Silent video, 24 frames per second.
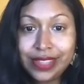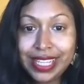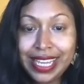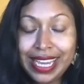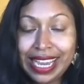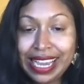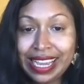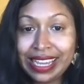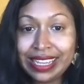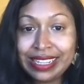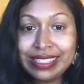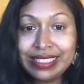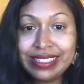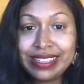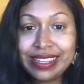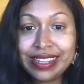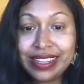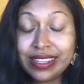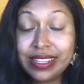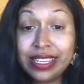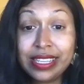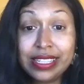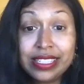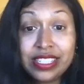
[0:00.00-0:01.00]
And
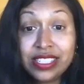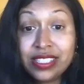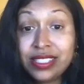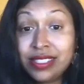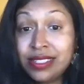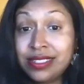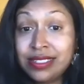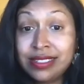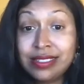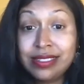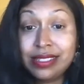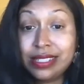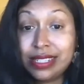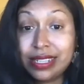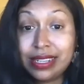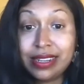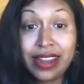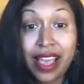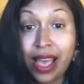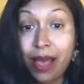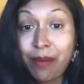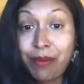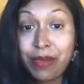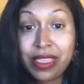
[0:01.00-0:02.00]
it just didn't
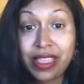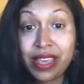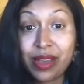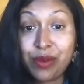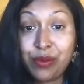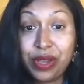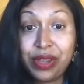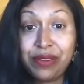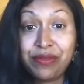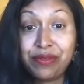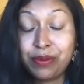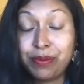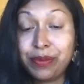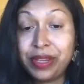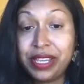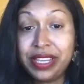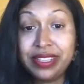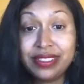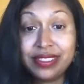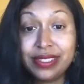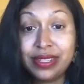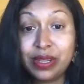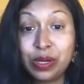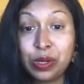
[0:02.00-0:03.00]
happen that way for me.
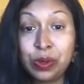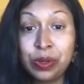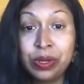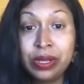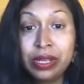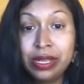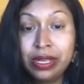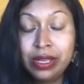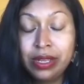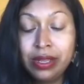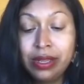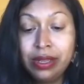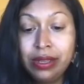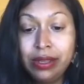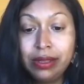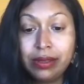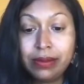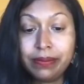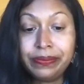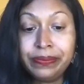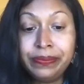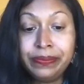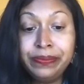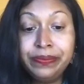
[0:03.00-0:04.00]
So
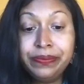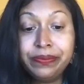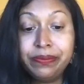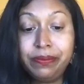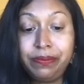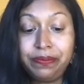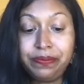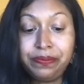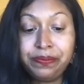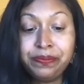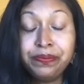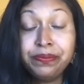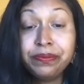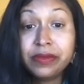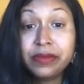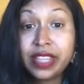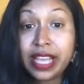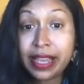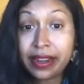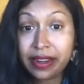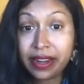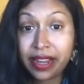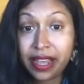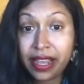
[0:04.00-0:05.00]

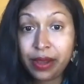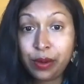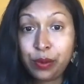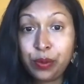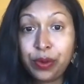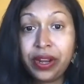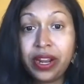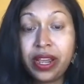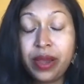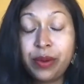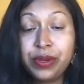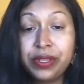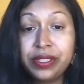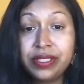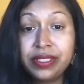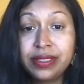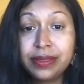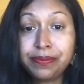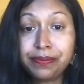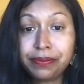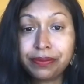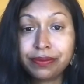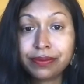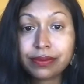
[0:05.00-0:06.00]
that night when I was
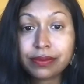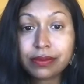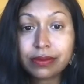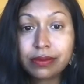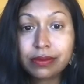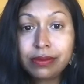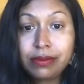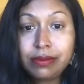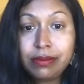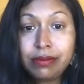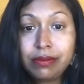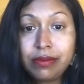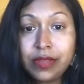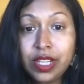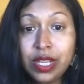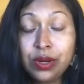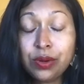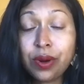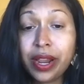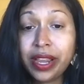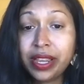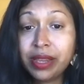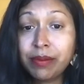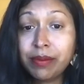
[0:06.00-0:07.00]

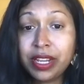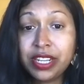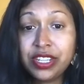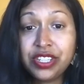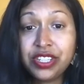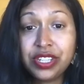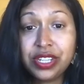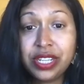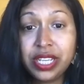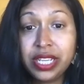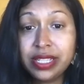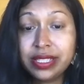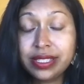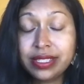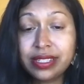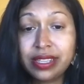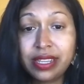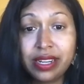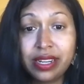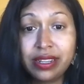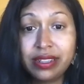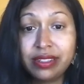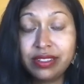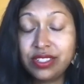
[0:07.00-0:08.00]
crying in my sheets
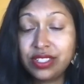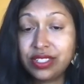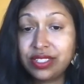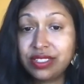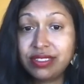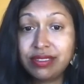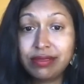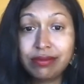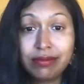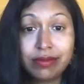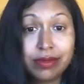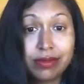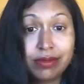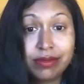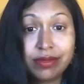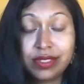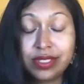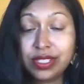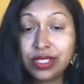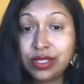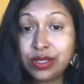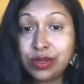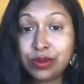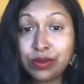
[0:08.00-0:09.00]
and just
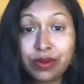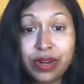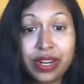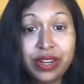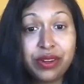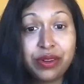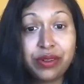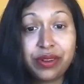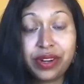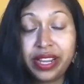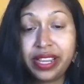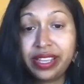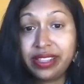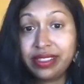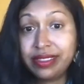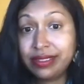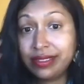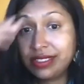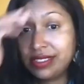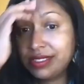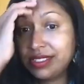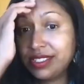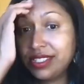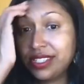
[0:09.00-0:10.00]
surrendering,
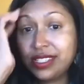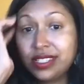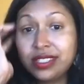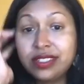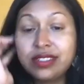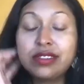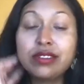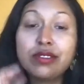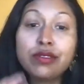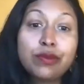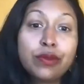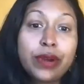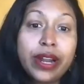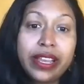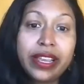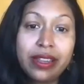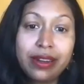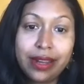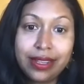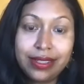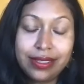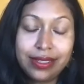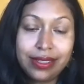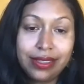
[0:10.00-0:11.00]
just
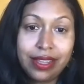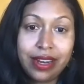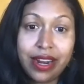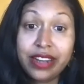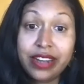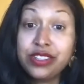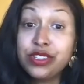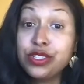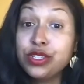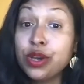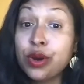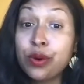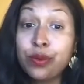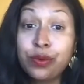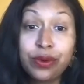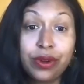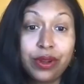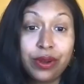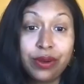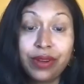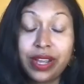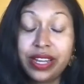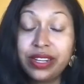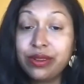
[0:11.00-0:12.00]
recognizing that I don't
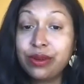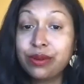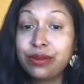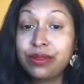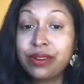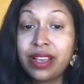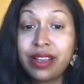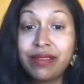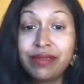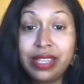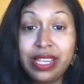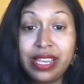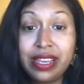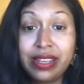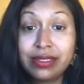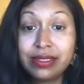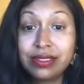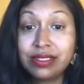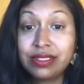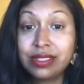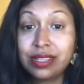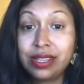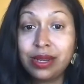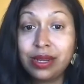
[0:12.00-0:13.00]
know, I don't have the
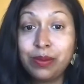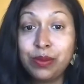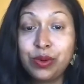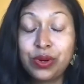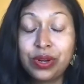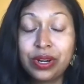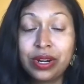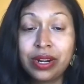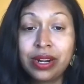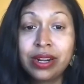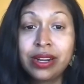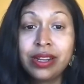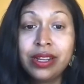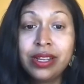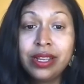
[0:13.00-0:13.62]
answers anymore.